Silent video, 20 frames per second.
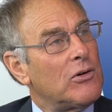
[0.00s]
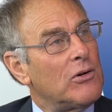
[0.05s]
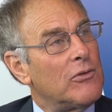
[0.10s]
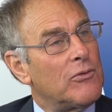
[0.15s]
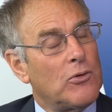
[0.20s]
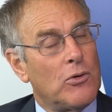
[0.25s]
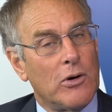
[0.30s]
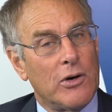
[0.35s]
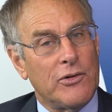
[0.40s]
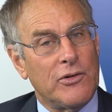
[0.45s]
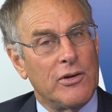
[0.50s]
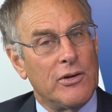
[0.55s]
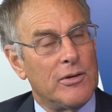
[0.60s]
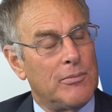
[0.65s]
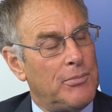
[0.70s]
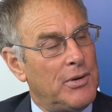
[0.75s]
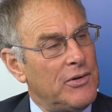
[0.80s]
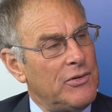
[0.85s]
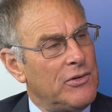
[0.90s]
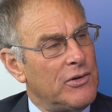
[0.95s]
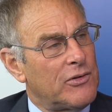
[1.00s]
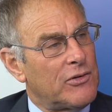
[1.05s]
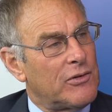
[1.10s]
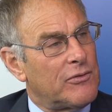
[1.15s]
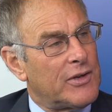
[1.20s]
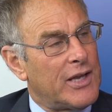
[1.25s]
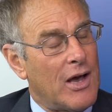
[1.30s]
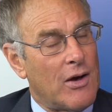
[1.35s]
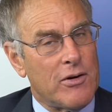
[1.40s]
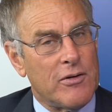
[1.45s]
are, of course, in the business
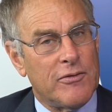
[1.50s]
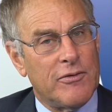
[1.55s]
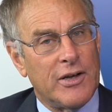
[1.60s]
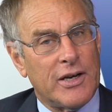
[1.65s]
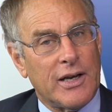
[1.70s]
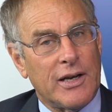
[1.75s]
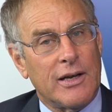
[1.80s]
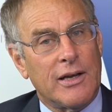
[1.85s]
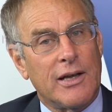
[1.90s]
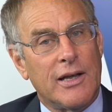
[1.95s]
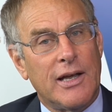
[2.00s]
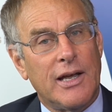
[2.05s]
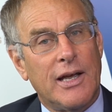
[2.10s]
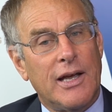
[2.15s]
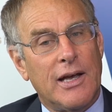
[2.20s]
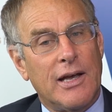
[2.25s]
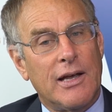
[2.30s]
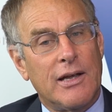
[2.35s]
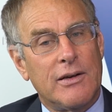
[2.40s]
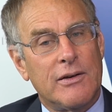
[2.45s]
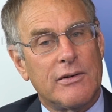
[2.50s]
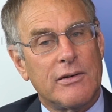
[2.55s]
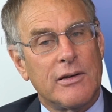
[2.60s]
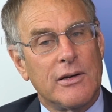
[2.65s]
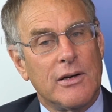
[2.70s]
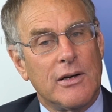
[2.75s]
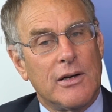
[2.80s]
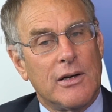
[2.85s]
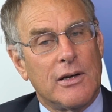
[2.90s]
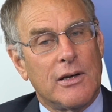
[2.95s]
of counterfeiting, and
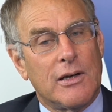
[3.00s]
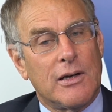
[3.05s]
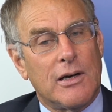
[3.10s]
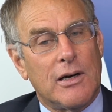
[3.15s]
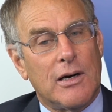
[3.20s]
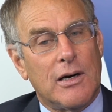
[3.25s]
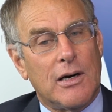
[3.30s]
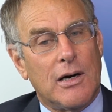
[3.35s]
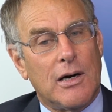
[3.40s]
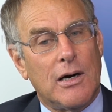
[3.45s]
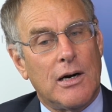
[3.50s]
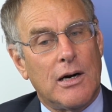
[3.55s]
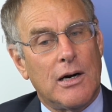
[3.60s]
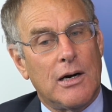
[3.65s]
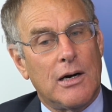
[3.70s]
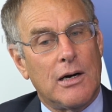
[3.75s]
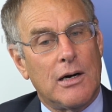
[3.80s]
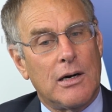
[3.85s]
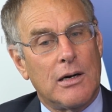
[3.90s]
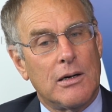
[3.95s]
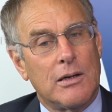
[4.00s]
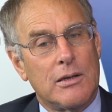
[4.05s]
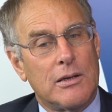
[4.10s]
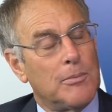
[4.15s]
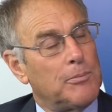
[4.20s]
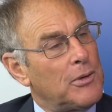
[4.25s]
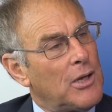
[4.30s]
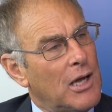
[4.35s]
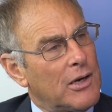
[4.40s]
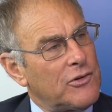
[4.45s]

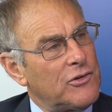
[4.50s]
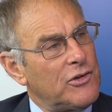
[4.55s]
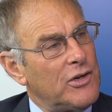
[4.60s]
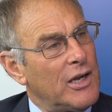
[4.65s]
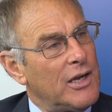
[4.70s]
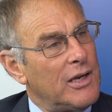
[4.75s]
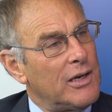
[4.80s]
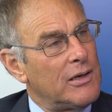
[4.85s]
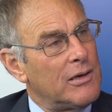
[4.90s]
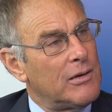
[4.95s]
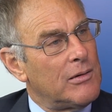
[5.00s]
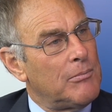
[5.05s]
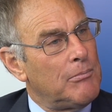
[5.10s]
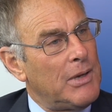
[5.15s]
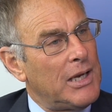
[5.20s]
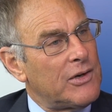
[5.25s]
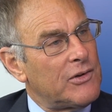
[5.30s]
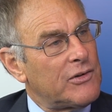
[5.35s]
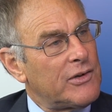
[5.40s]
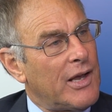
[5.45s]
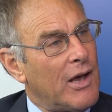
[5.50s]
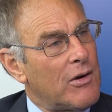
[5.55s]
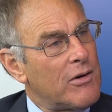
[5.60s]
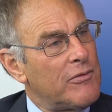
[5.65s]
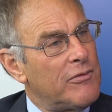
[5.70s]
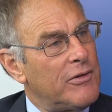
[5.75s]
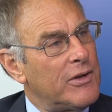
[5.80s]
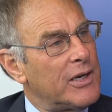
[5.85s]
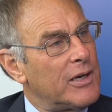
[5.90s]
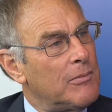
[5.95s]
the blockchain makes
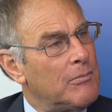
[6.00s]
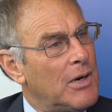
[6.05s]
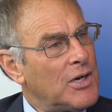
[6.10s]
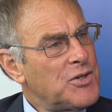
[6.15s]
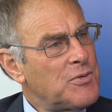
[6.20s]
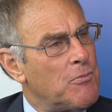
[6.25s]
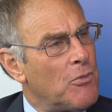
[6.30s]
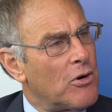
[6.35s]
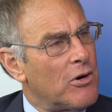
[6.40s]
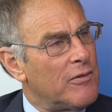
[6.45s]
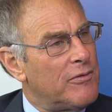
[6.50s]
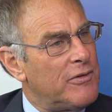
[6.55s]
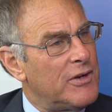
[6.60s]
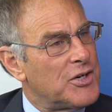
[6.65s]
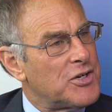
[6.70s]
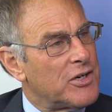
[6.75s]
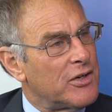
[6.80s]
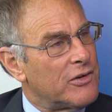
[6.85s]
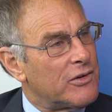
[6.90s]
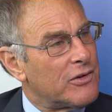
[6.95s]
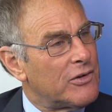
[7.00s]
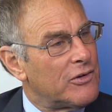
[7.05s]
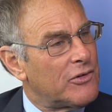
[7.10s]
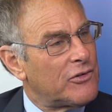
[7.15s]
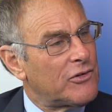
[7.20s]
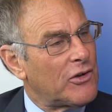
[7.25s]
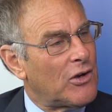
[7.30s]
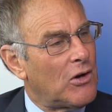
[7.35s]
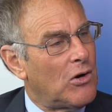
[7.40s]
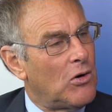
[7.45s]
counterfeiting much more efficient.
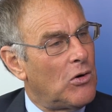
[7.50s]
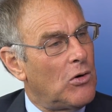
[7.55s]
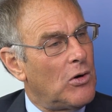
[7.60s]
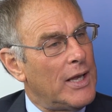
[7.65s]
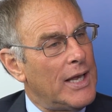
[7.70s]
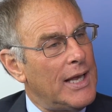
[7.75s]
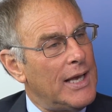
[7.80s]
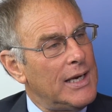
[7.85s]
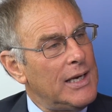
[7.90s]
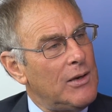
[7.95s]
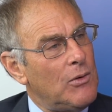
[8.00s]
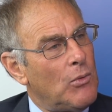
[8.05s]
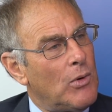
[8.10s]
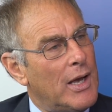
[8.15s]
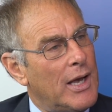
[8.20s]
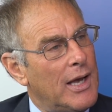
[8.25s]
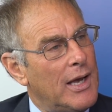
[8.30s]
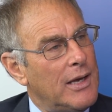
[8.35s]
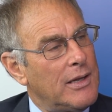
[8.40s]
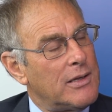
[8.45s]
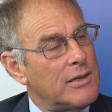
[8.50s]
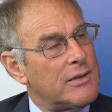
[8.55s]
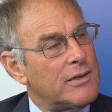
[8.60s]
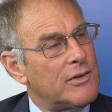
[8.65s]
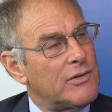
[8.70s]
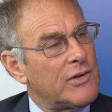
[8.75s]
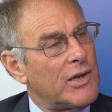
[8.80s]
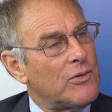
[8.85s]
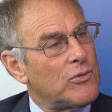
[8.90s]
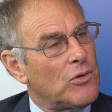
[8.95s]
So any way that
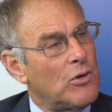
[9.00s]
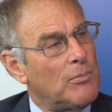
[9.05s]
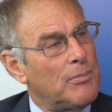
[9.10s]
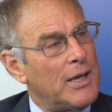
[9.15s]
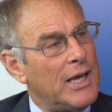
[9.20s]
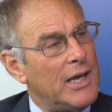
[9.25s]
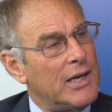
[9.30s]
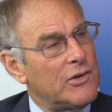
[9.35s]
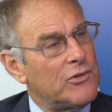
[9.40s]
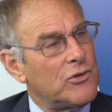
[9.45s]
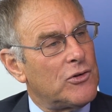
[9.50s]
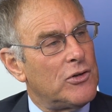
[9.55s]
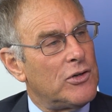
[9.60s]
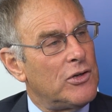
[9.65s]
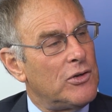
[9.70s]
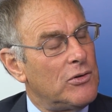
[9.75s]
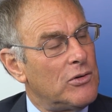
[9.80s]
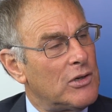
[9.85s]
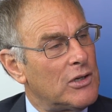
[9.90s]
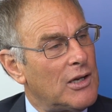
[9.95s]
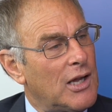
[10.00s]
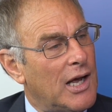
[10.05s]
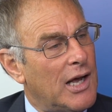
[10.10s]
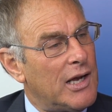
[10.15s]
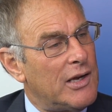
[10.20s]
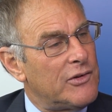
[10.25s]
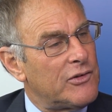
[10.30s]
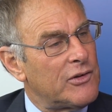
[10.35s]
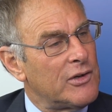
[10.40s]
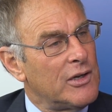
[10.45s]
the central banks could
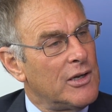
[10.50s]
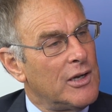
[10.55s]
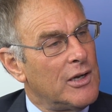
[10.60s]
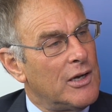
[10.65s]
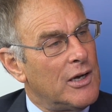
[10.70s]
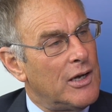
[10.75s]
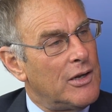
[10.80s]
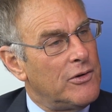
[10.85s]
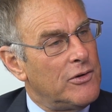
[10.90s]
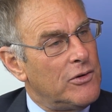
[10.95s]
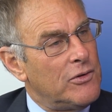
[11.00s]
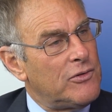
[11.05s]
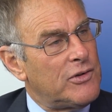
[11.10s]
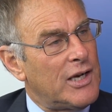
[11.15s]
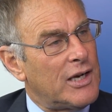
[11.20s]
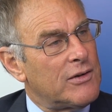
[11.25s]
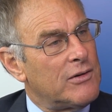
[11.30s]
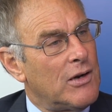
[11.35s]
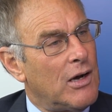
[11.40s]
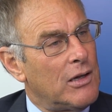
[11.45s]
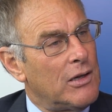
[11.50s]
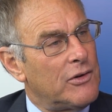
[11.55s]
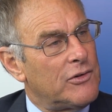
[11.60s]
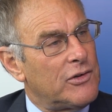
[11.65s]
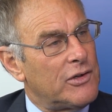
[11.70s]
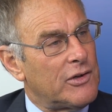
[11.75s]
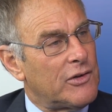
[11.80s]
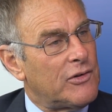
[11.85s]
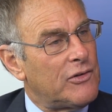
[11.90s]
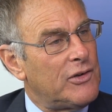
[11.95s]
utilize a new
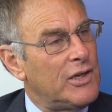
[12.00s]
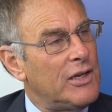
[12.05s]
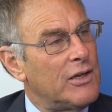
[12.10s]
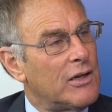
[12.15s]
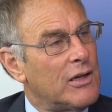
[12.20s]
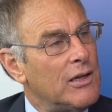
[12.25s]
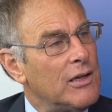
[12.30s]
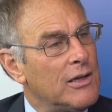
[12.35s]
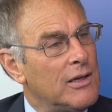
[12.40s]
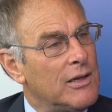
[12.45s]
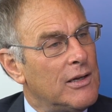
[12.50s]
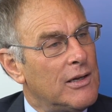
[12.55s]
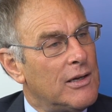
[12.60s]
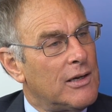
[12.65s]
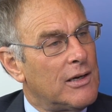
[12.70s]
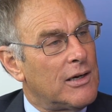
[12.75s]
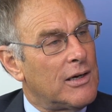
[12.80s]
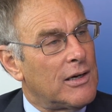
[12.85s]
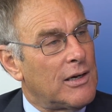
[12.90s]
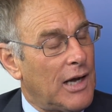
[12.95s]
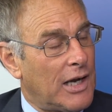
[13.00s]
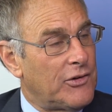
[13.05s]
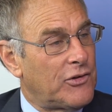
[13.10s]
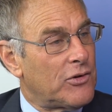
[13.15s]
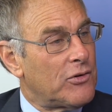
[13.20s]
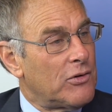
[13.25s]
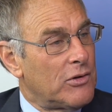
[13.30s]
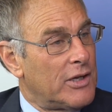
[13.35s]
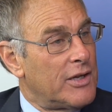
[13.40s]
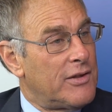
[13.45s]
technology to steal, I
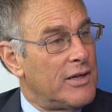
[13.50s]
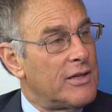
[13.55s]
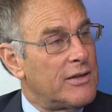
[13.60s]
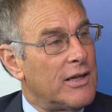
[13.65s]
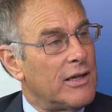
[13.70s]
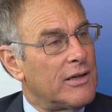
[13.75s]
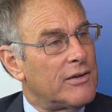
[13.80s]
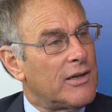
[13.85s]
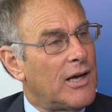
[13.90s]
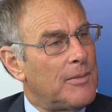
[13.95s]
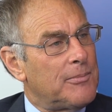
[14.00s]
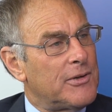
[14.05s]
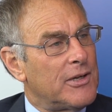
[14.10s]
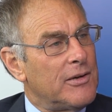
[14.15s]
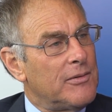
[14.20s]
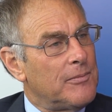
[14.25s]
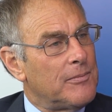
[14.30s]
certainly think they'll adopt it.